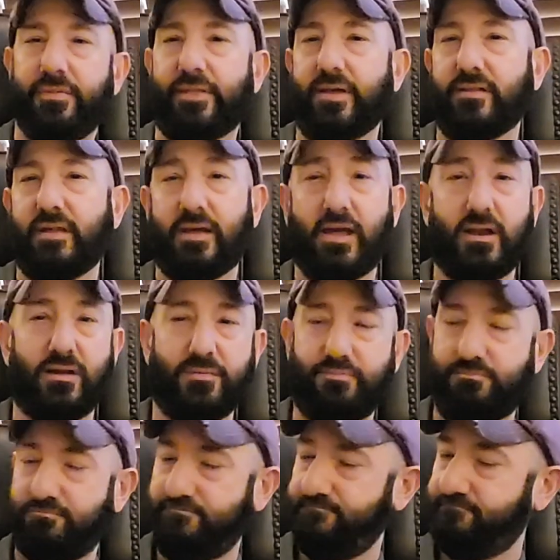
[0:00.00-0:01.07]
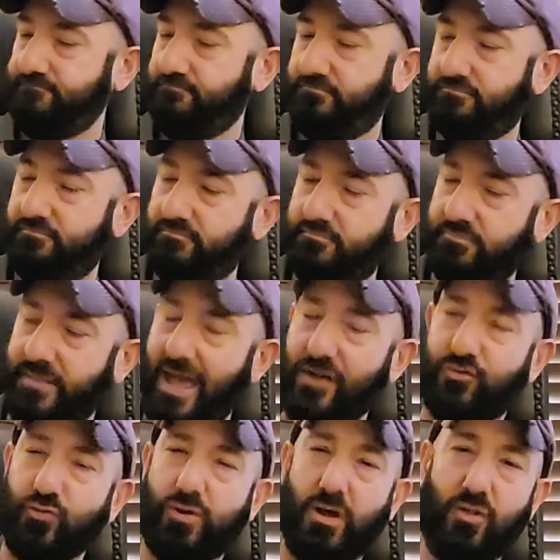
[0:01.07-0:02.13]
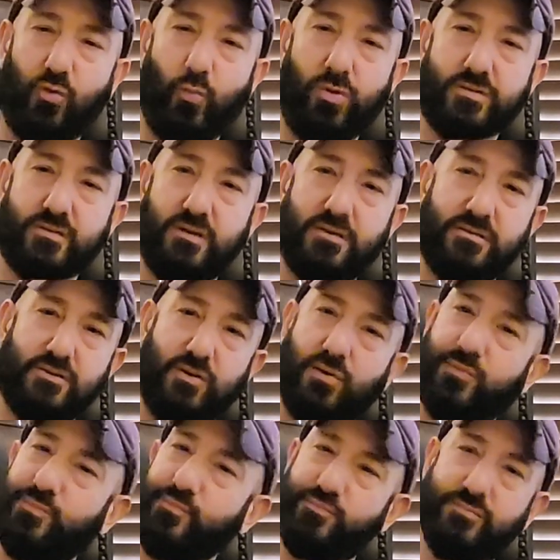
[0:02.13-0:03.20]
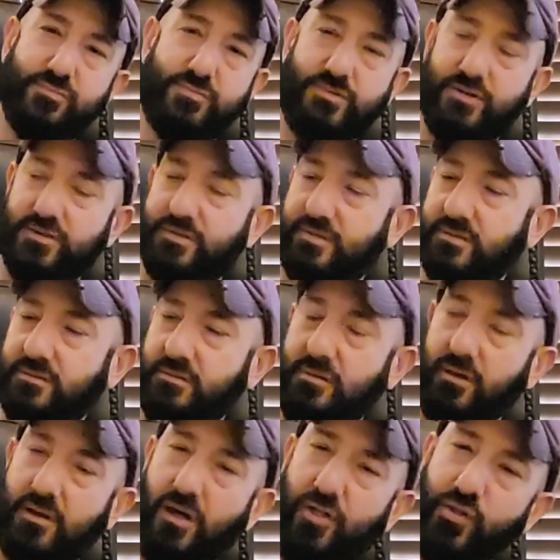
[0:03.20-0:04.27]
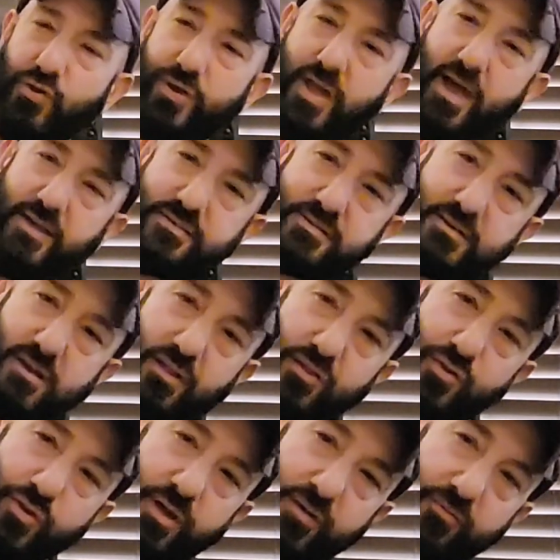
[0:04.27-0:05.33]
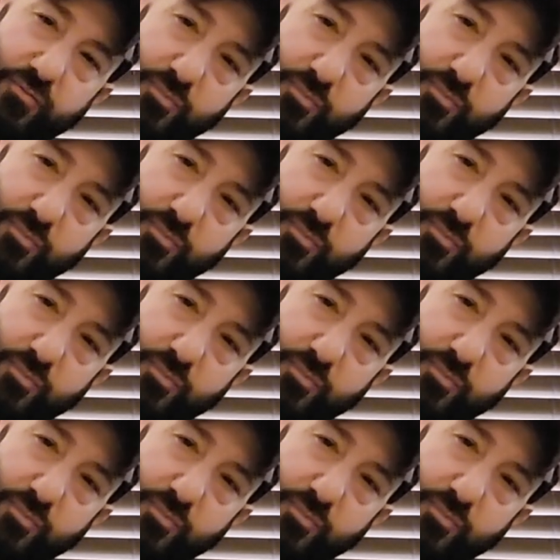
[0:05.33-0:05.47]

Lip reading: they got a natural colored whiskey. So just the color you got, it's the color you get